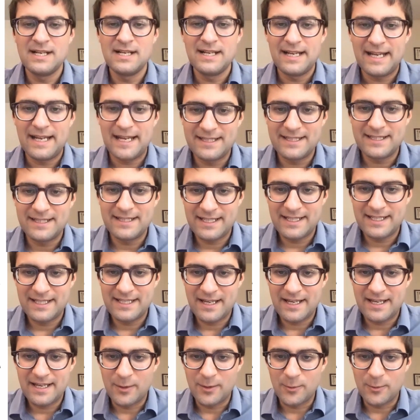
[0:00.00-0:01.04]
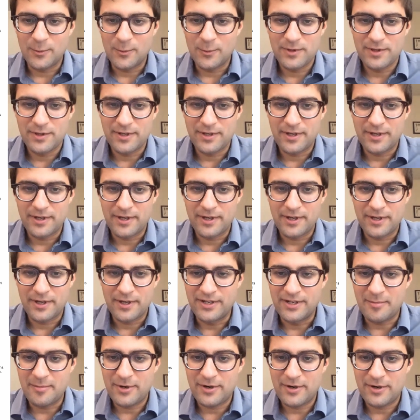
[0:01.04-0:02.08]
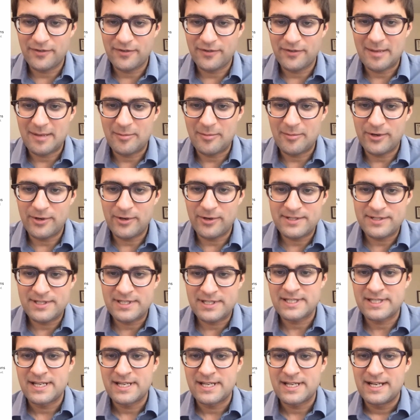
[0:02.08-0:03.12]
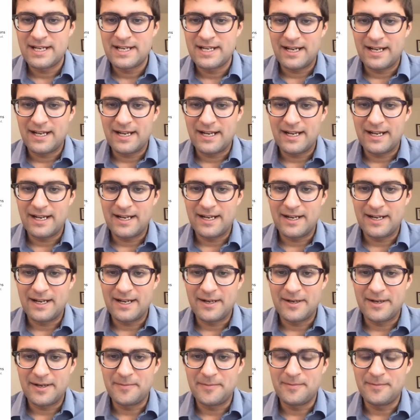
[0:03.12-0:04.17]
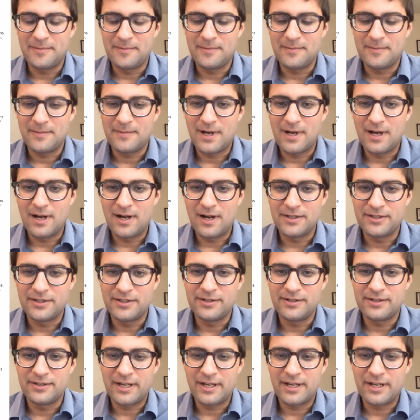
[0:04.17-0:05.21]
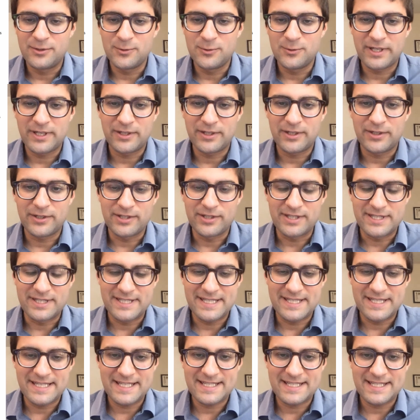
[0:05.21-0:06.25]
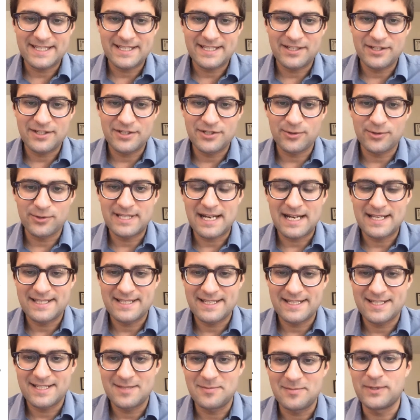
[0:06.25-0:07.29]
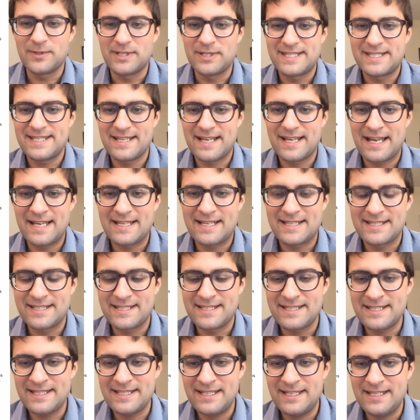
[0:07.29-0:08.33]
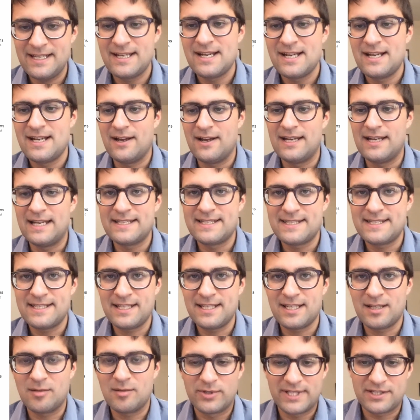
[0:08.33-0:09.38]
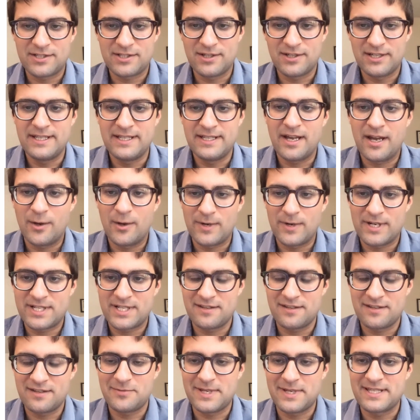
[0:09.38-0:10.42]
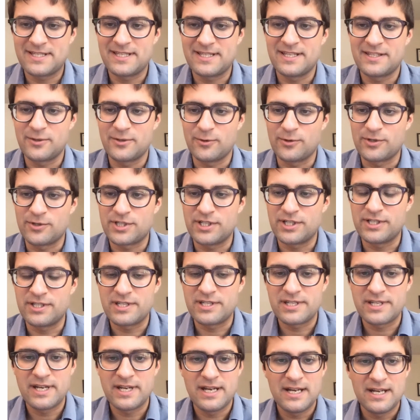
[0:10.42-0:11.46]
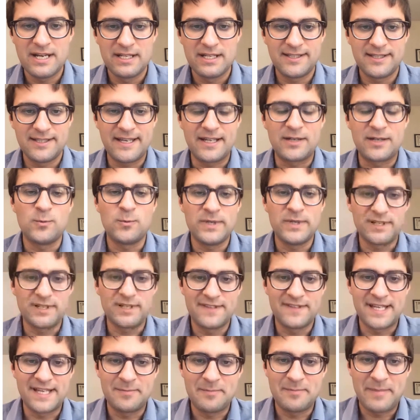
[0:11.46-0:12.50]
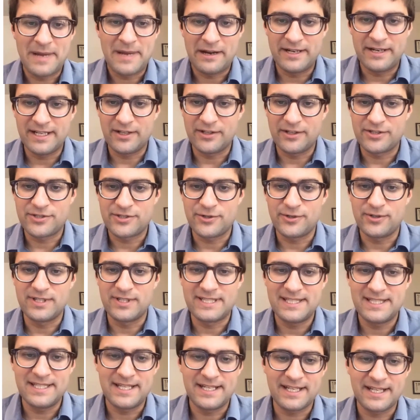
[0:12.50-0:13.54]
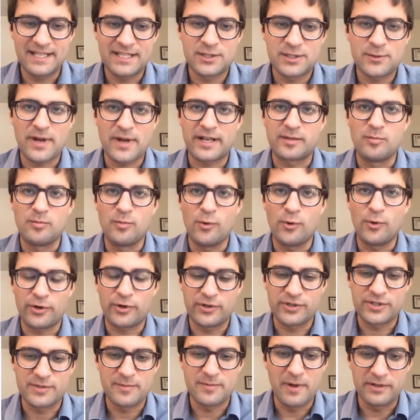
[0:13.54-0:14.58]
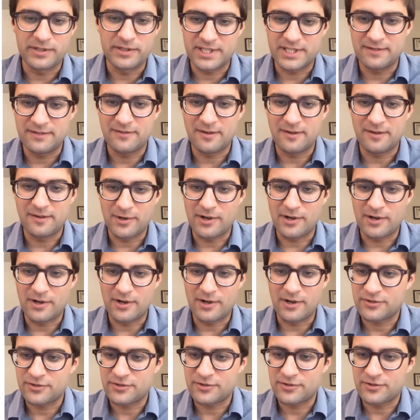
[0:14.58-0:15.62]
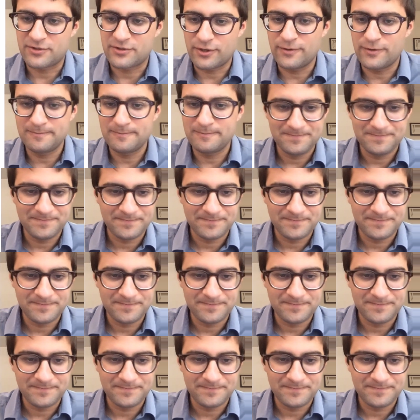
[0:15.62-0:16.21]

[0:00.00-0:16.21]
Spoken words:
And then work with a number of collaborators on doing consistent joint analysis between SZ, lensing, and potentially redshift space distortions to get rid of that baryonic uncertainty and extract more cosmology from the large-scale structure.